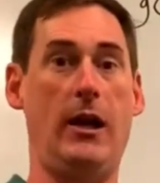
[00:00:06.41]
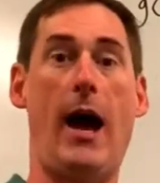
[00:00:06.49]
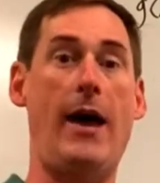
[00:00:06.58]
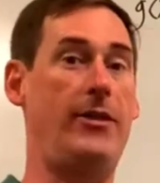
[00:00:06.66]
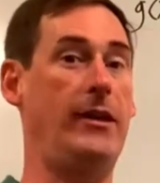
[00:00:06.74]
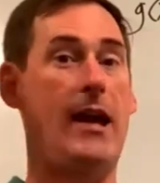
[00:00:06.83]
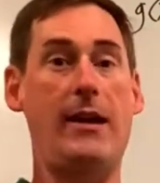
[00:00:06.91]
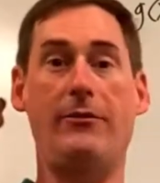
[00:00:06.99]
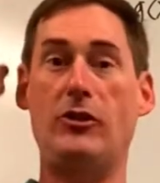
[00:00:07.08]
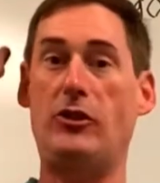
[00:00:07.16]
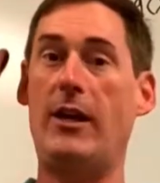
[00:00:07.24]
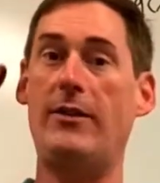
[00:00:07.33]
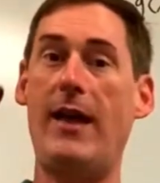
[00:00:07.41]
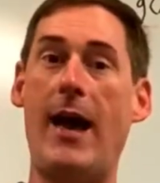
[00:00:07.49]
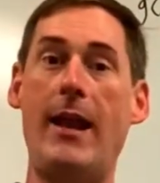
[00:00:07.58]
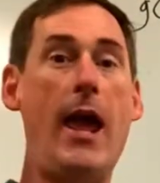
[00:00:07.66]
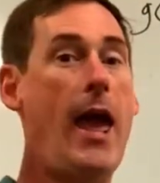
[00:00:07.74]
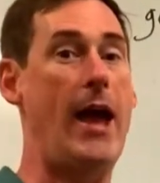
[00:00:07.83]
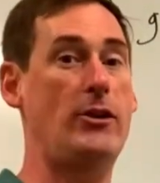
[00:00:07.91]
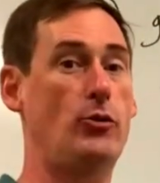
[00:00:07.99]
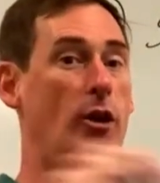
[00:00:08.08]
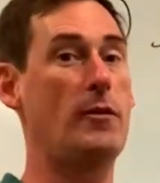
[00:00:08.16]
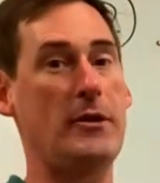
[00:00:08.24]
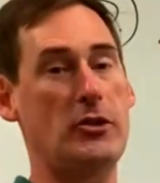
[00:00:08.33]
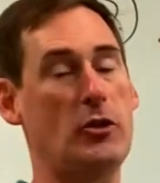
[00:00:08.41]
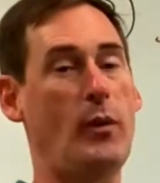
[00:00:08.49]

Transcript: I think I even said that as one of Mr.